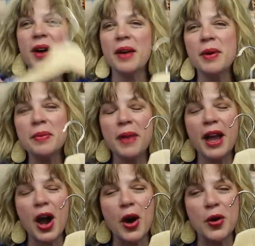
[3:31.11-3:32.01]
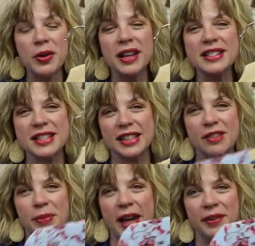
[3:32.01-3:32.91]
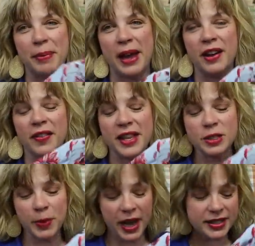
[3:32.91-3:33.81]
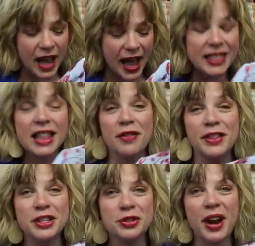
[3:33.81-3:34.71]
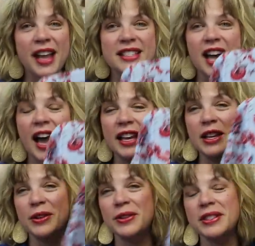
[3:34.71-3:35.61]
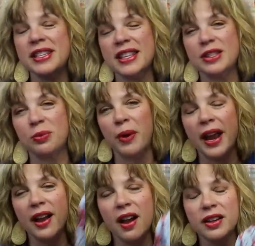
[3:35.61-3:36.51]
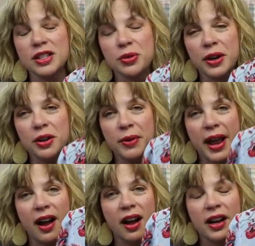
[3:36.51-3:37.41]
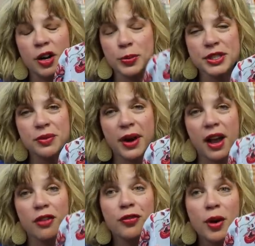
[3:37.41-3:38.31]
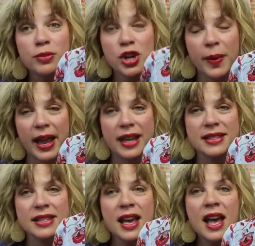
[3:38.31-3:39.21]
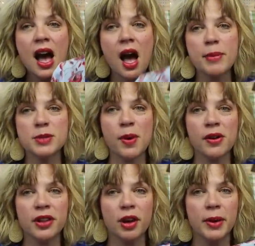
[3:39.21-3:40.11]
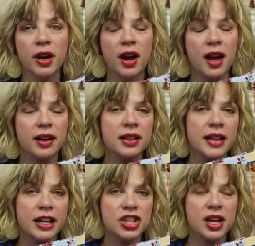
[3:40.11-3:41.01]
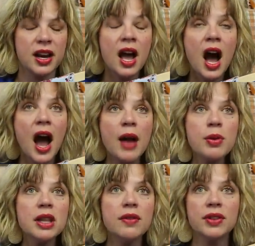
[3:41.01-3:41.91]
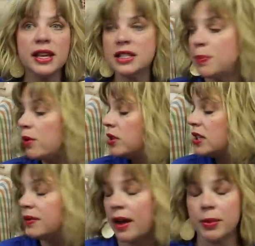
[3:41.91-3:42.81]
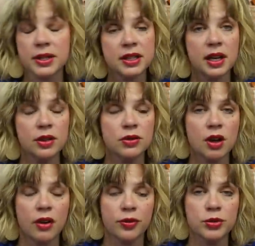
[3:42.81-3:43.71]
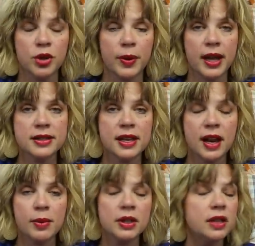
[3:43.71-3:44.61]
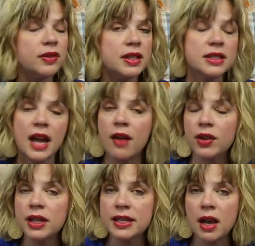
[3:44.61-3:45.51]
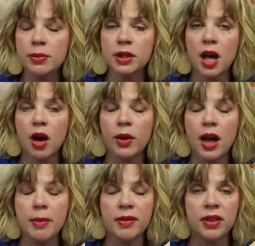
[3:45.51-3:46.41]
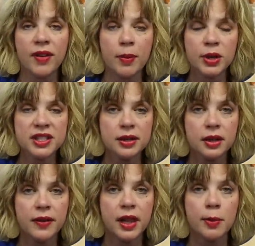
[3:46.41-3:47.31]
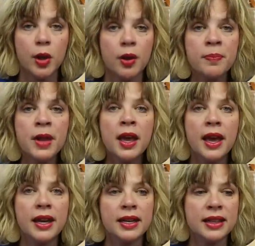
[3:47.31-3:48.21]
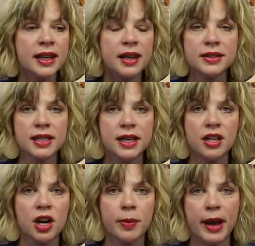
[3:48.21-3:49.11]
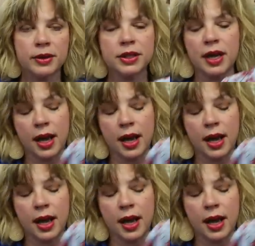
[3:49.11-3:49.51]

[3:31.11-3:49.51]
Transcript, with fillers: So I went with my own sleeve pattern on this, but guys, I love this dress. I used this rayon, this crinkle rayon, 100% rayon from Joann's. Um, it's part of their Americana collection. I will leave links, both of these fabrics that I used are from Joann's, and I will leave links to everything down below um, if the fabric's still available and anything else that I talk about.